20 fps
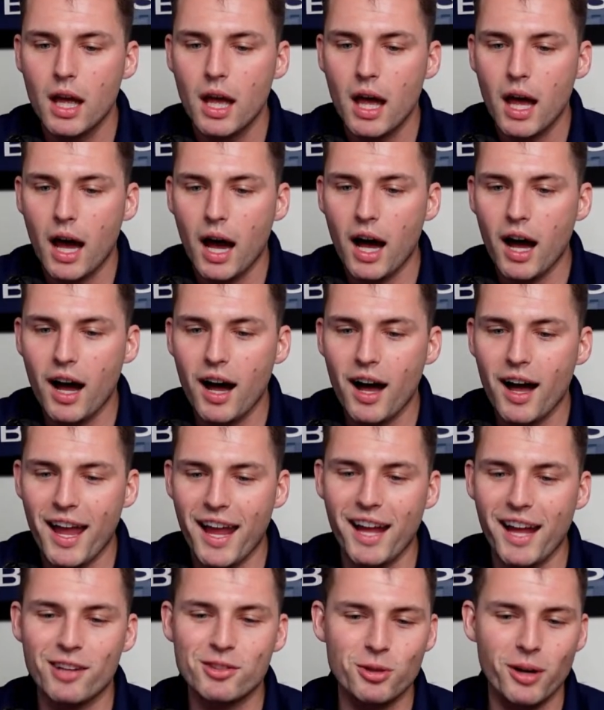Uh,
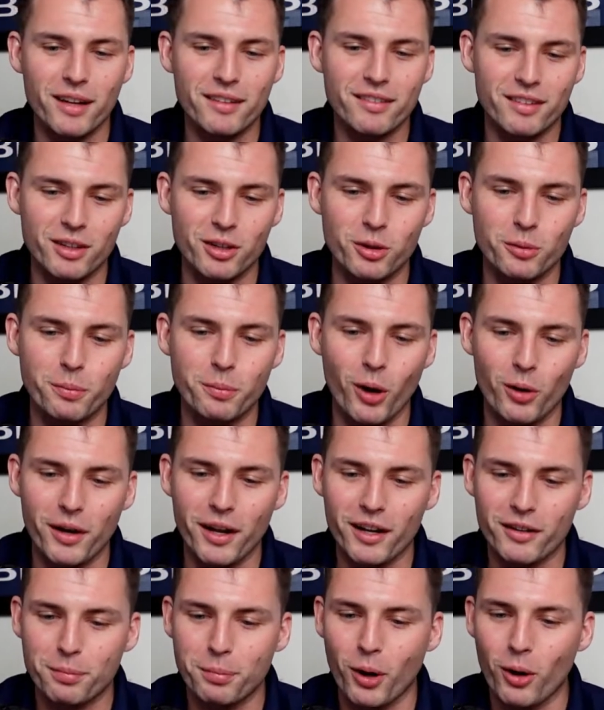Andrew, I see you. Bo
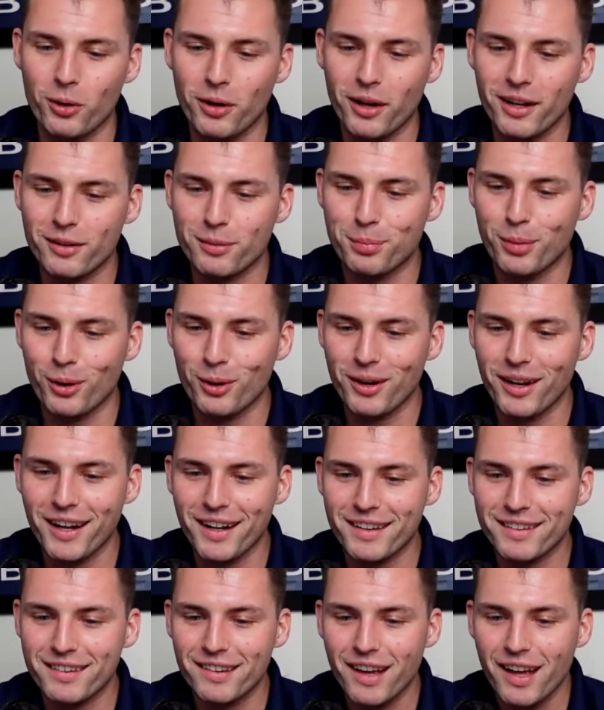Nix, Bo Nix, Bo
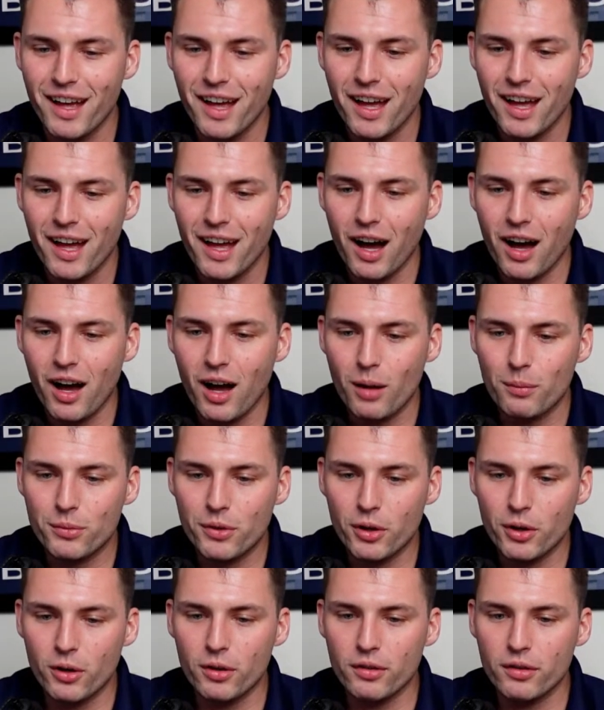Nix. Um,
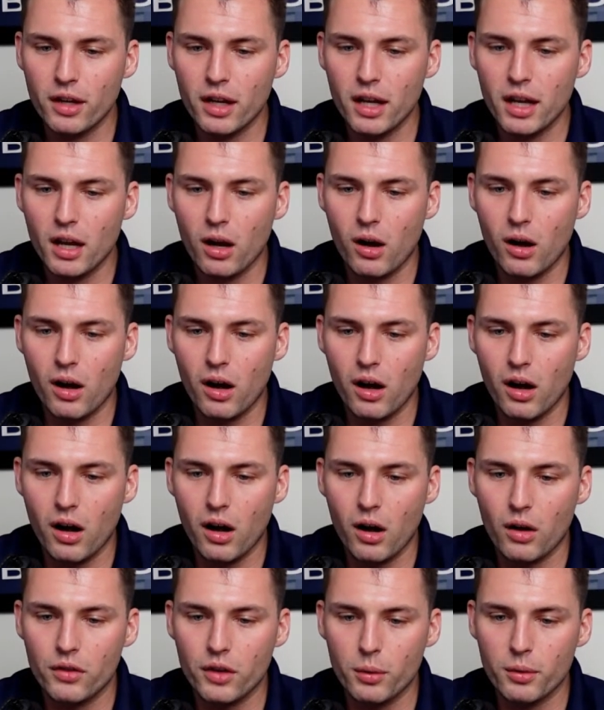there is a
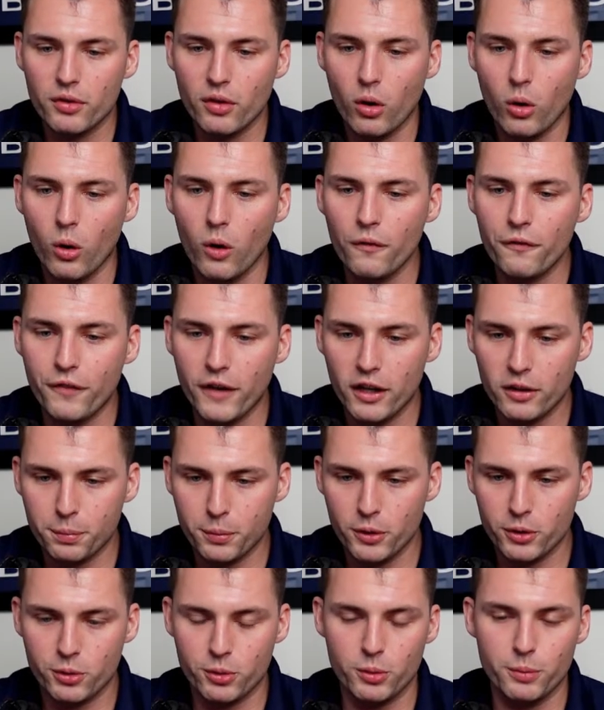there was a whole
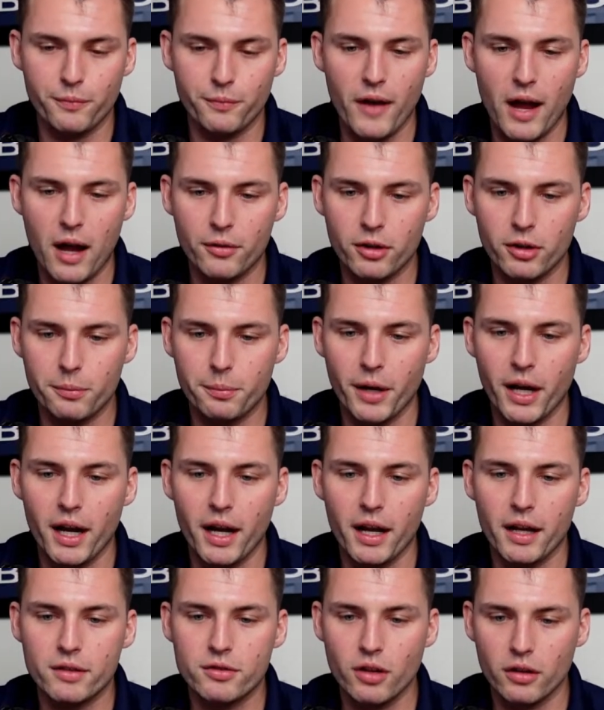Facebook group founded
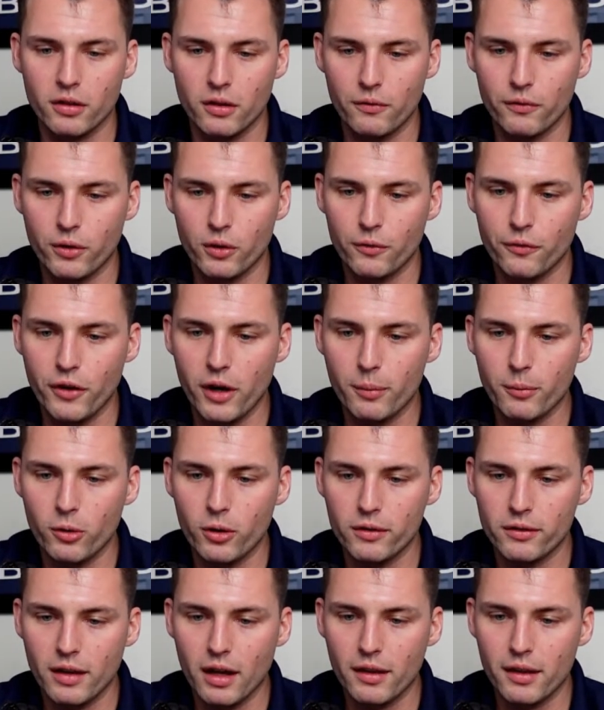by Justin Field
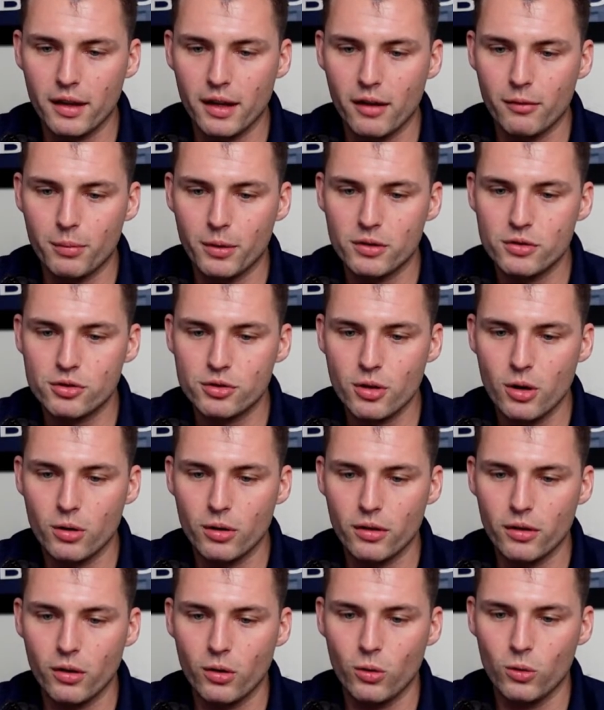fanboys. Now they have been shown
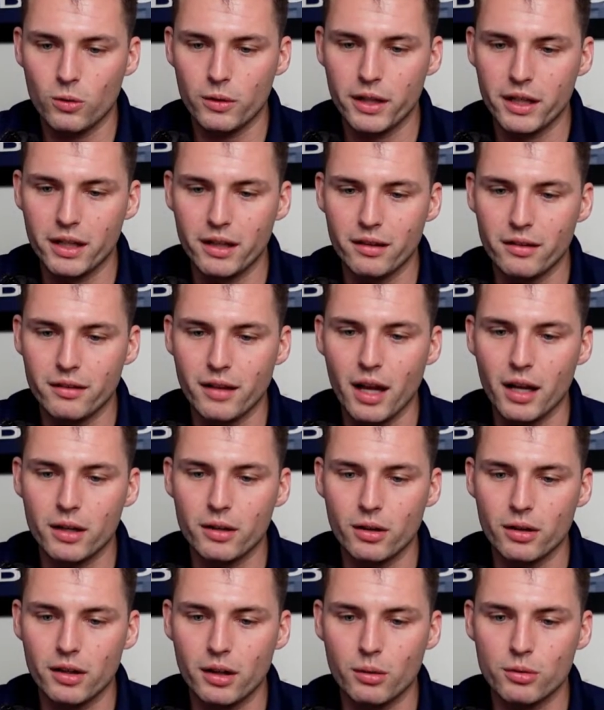in the whole league he's not
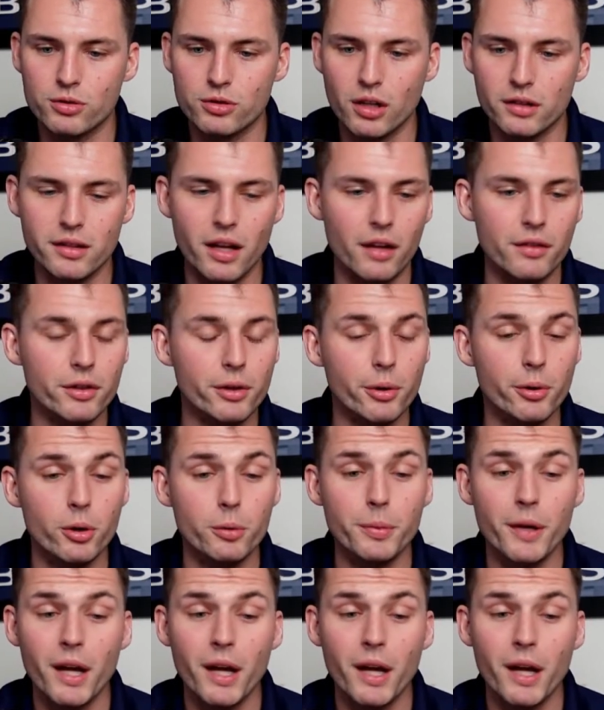good. They will shut down the group.